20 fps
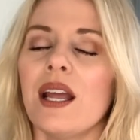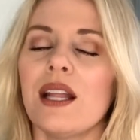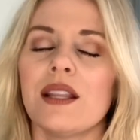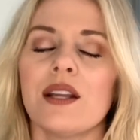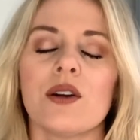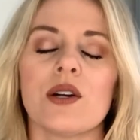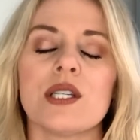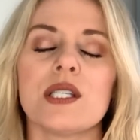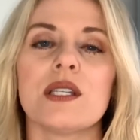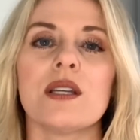
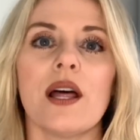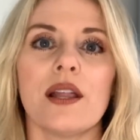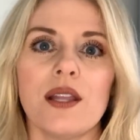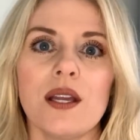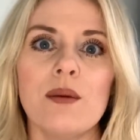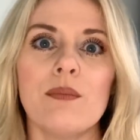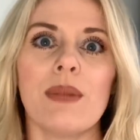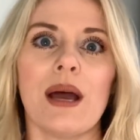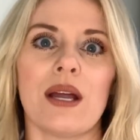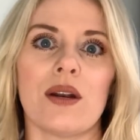There is
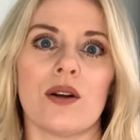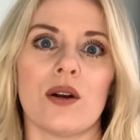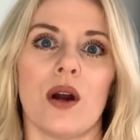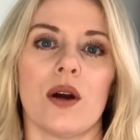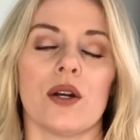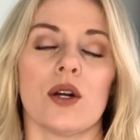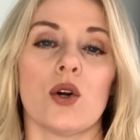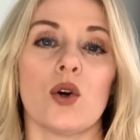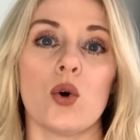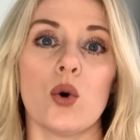nothing better
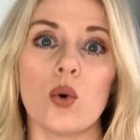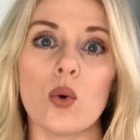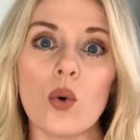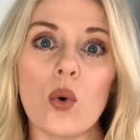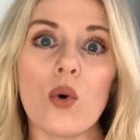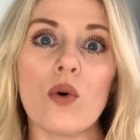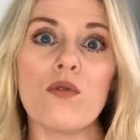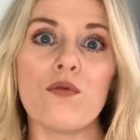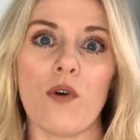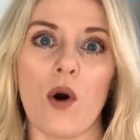on a
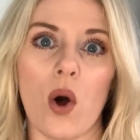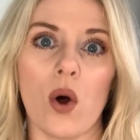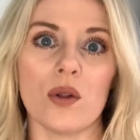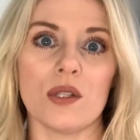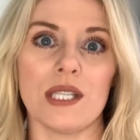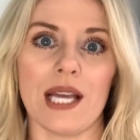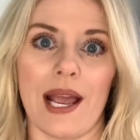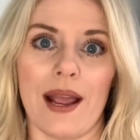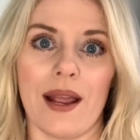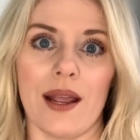cool fall
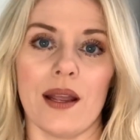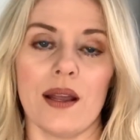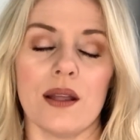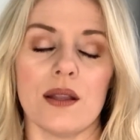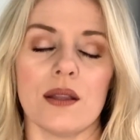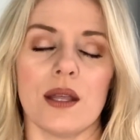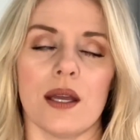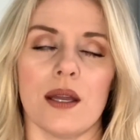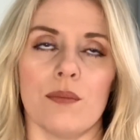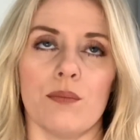day
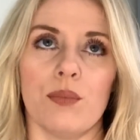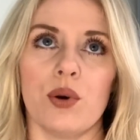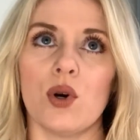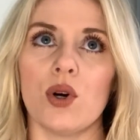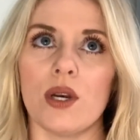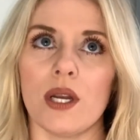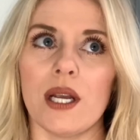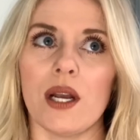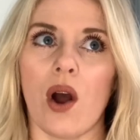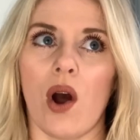than
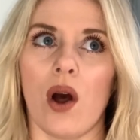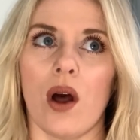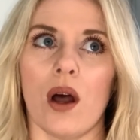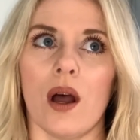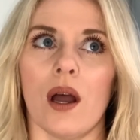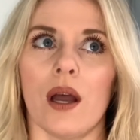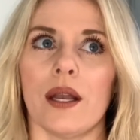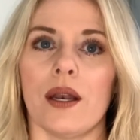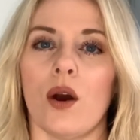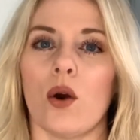putting
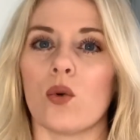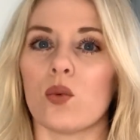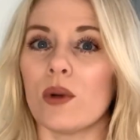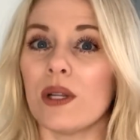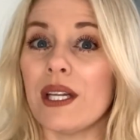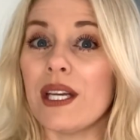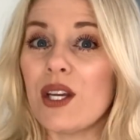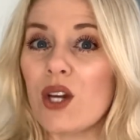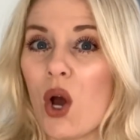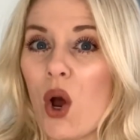on a
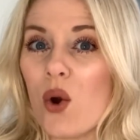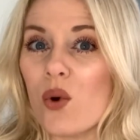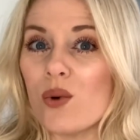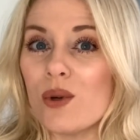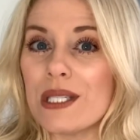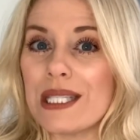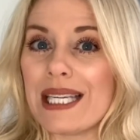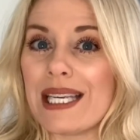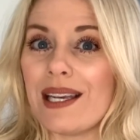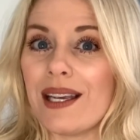really
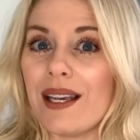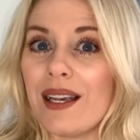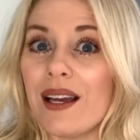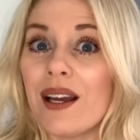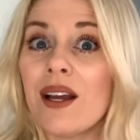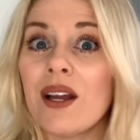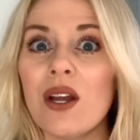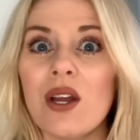cozy